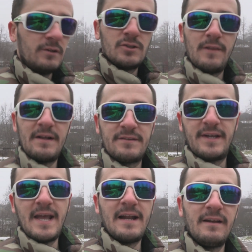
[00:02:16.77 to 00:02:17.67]
So that's the
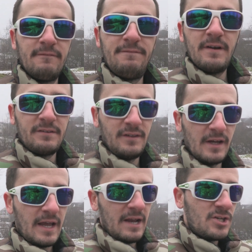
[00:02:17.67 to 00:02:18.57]
Canon
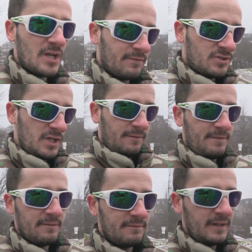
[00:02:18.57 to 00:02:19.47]
Vixia HF
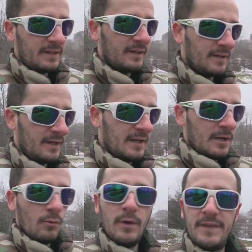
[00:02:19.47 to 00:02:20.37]
G50
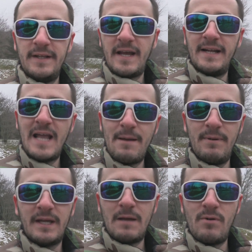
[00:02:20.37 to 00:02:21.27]
with the
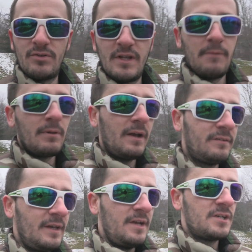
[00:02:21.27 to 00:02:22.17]
dynamic image
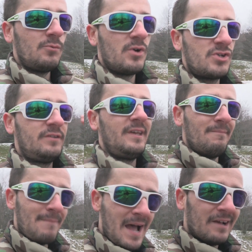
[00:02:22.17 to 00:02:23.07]
stabilization, which is the
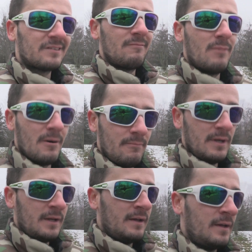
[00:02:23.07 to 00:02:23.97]
maximum
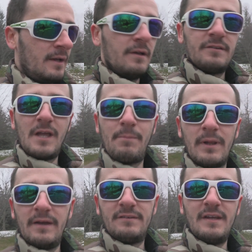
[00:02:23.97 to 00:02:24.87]

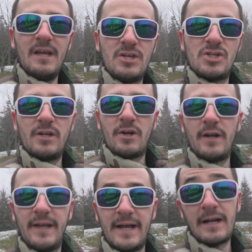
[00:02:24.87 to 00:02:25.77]
stabilization you're
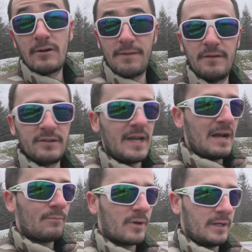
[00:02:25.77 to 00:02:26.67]
going to get out of this
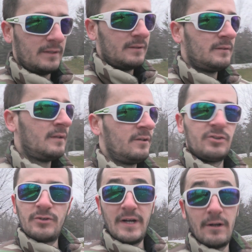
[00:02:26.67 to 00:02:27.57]
camera,
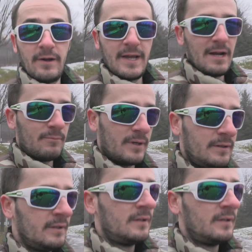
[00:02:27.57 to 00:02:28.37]
straight out of camera.